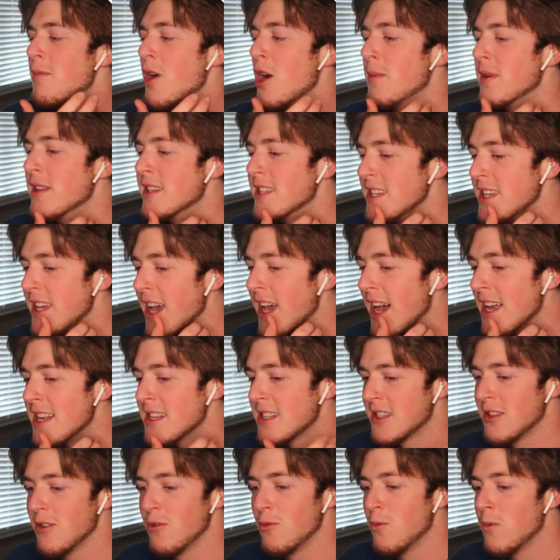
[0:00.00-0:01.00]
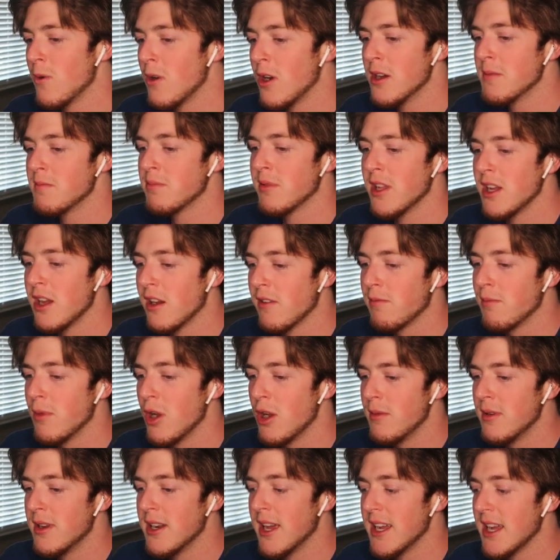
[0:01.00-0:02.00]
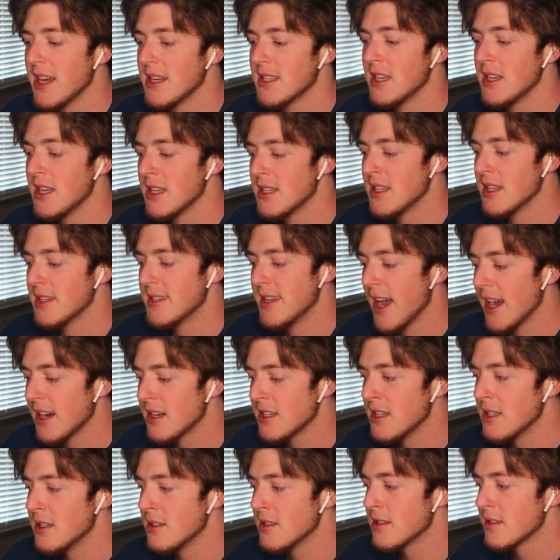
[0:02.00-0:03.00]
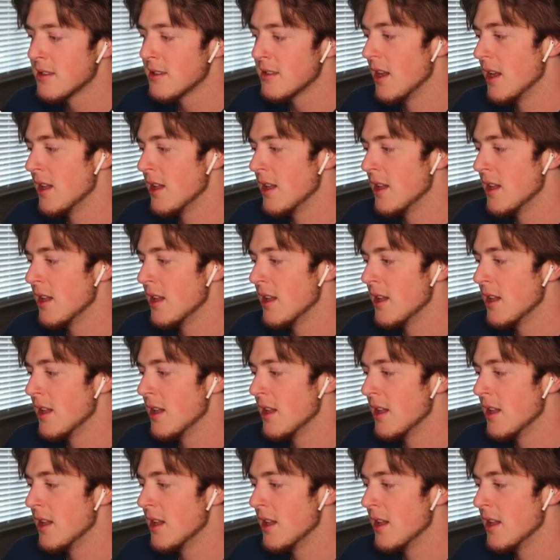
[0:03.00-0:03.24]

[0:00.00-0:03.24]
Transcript: moments. He has the one playoff moment, I guess, against the Texans.